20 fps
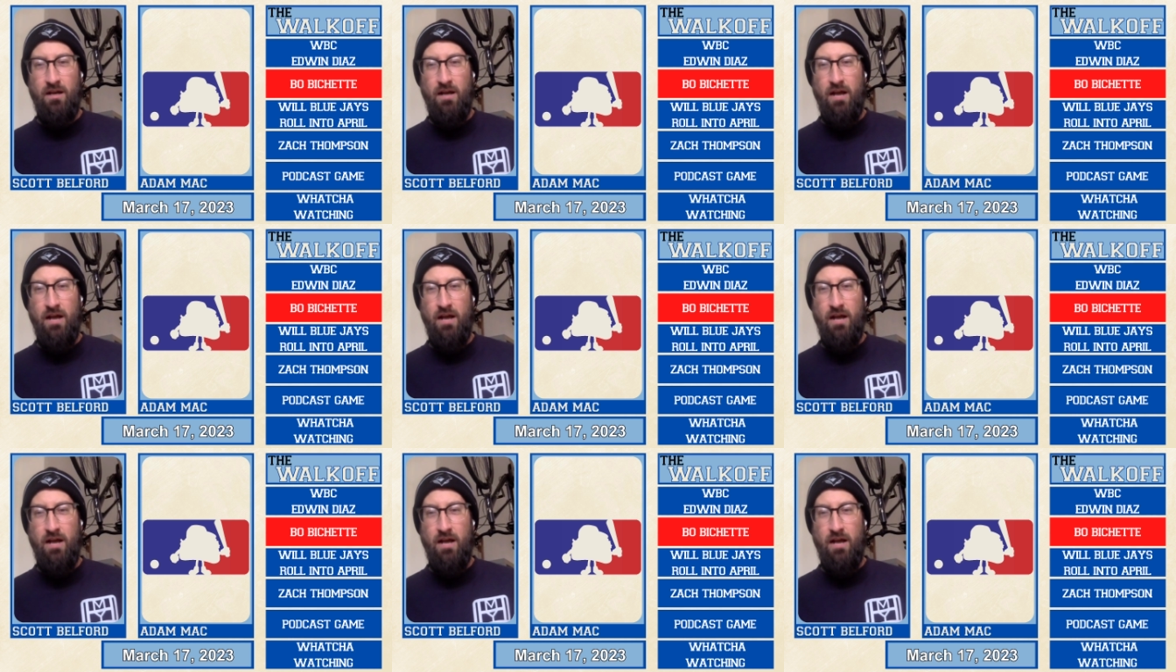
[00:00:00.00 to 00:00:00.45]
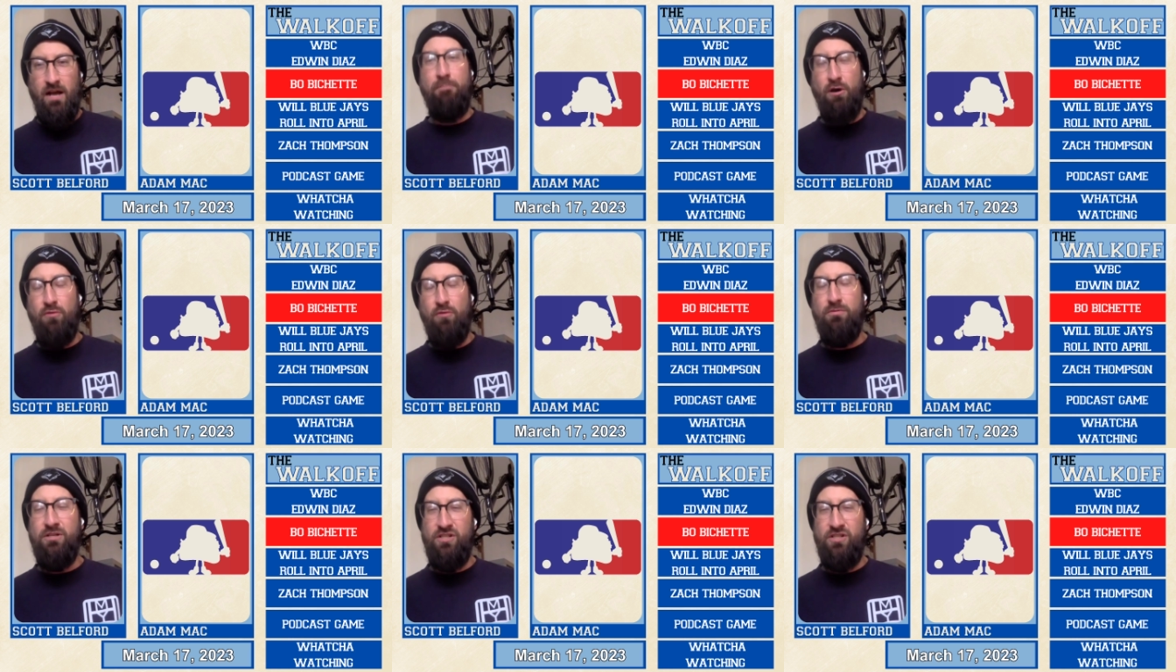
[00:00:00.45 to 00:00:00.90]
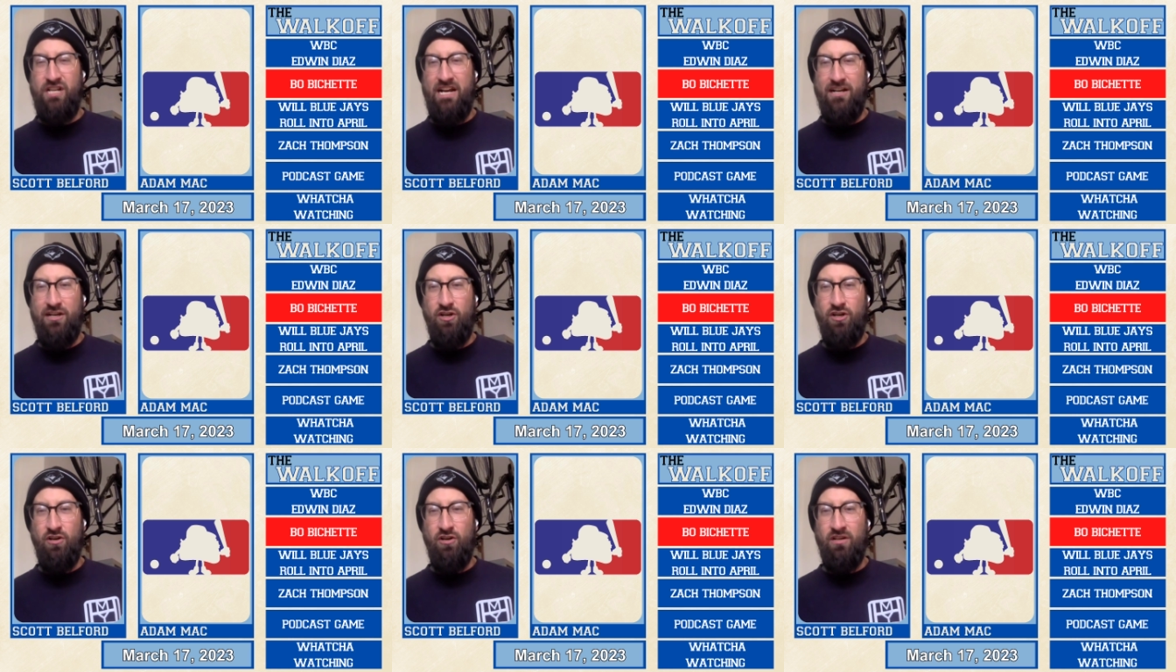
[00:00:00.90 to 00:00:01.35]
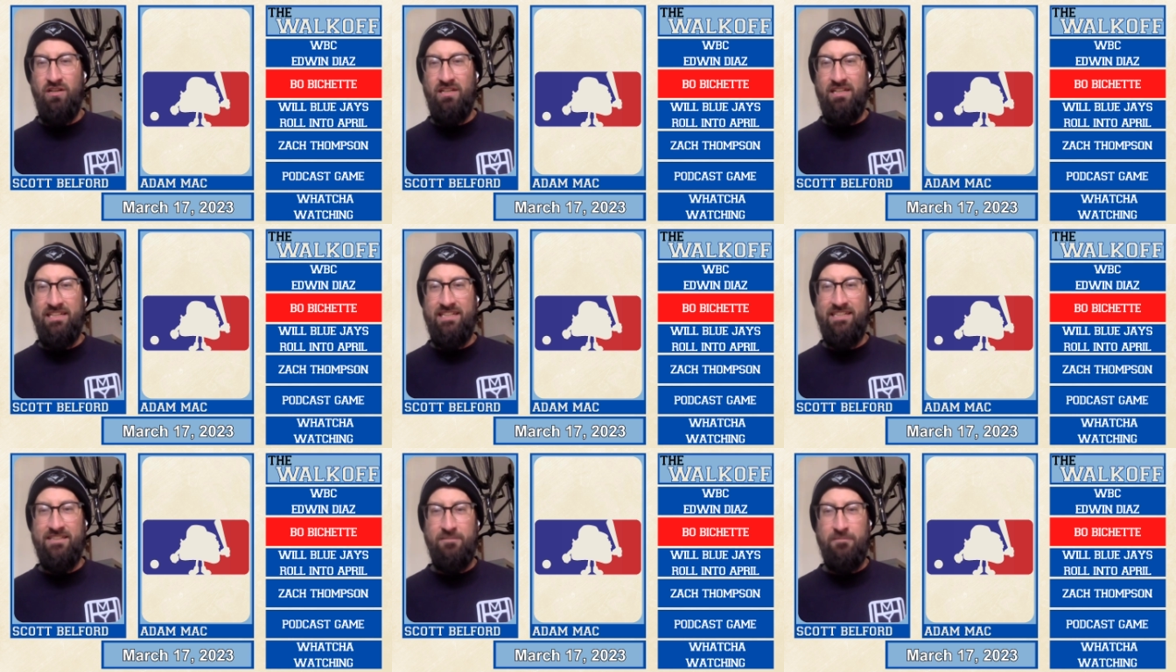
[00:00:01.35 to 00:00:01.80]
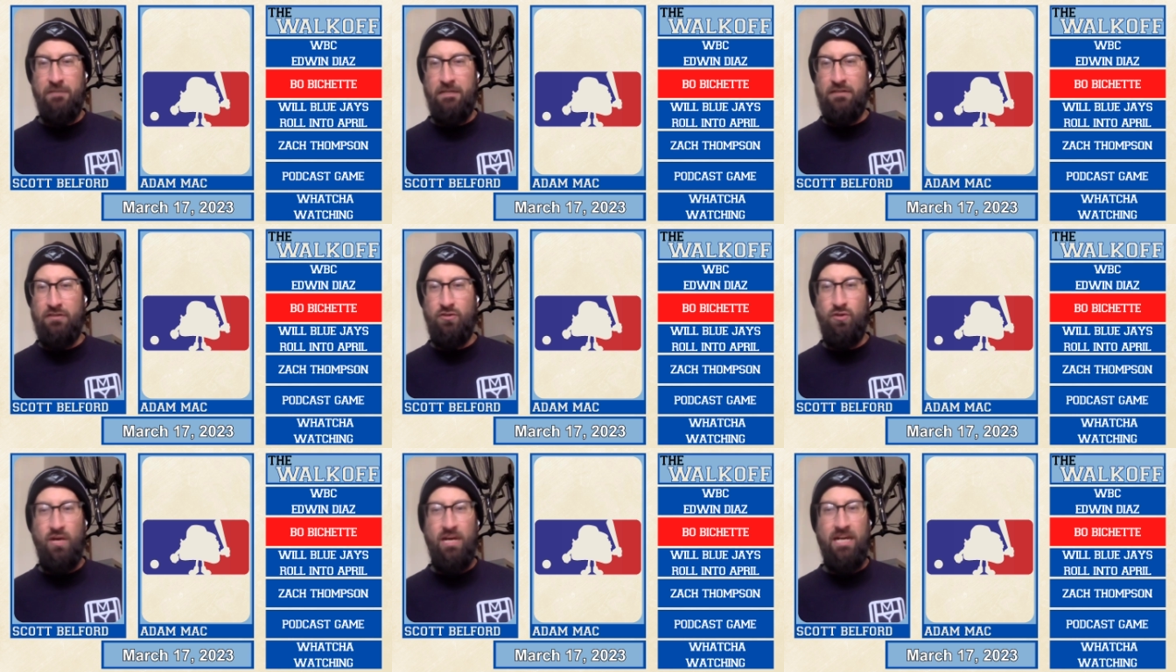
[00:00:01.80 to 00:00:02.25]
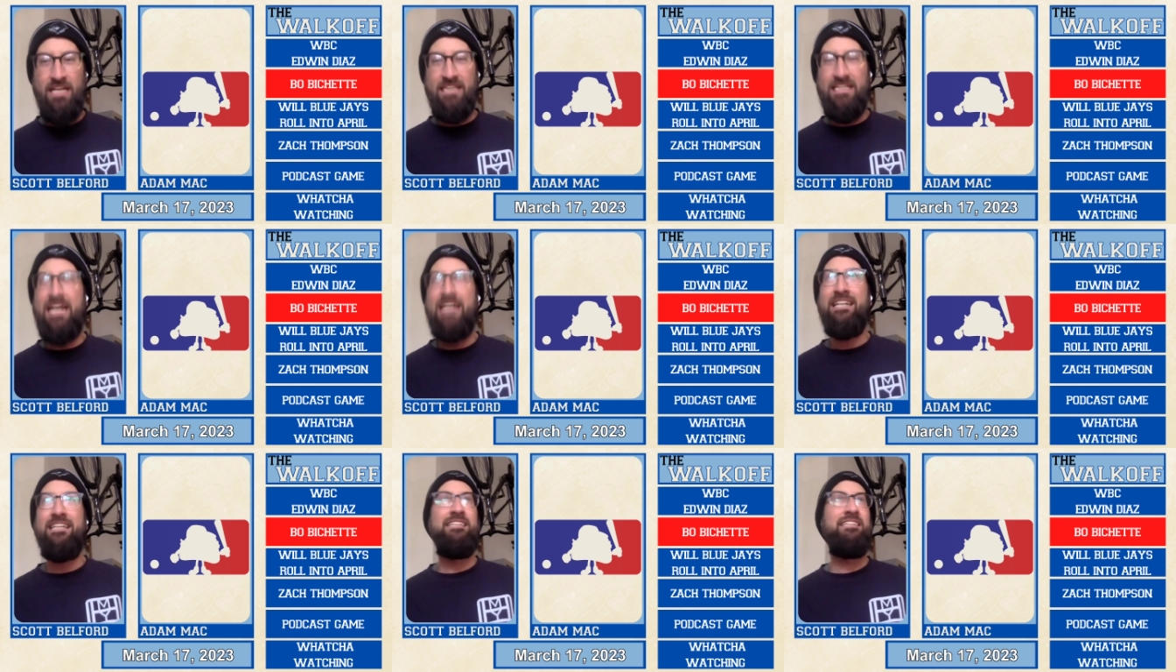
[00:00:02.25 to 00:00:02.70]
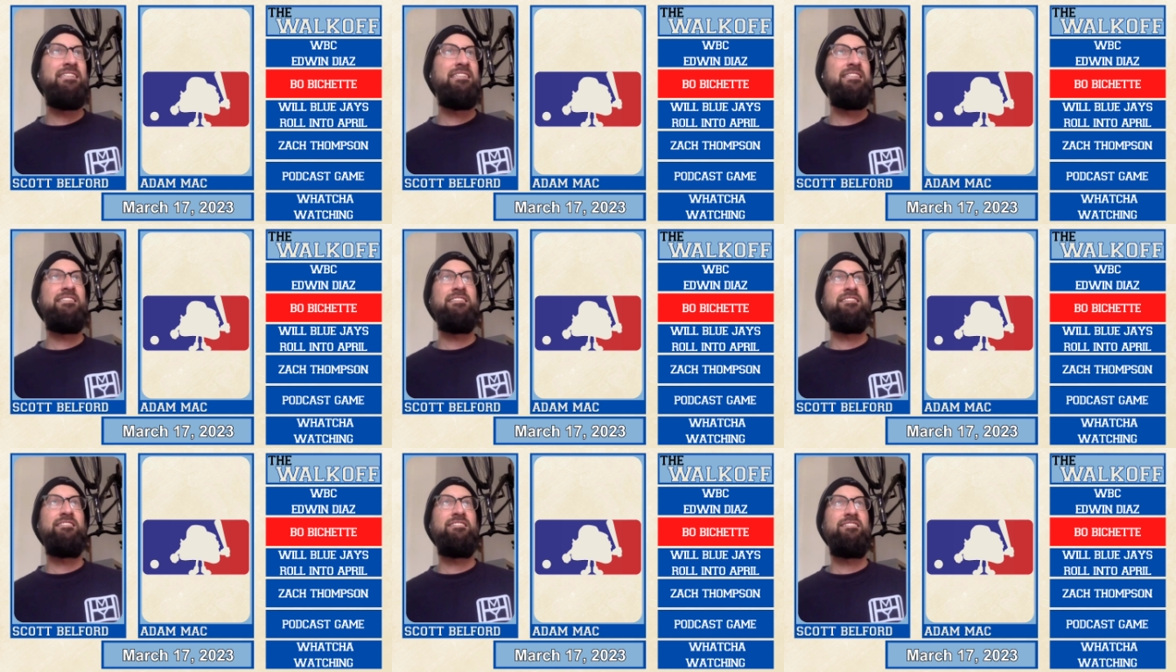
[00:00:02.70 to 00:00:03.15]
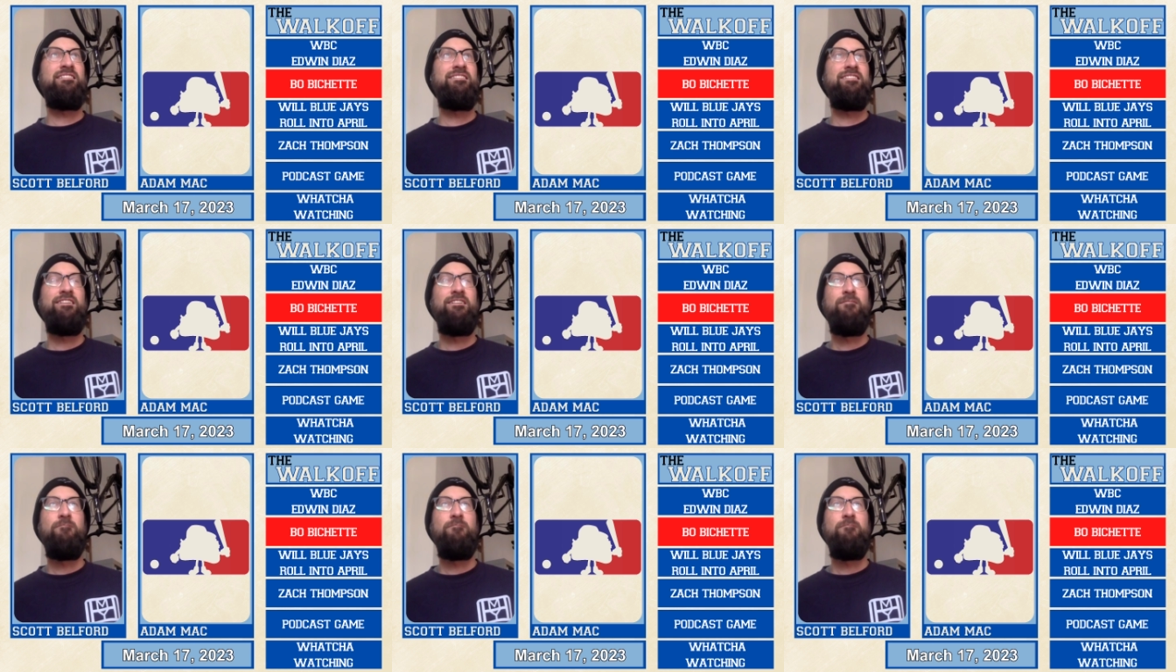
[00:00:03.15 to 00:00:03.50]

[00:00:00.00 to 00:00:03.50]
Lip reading: about Bo Bichette currently in spring training that is,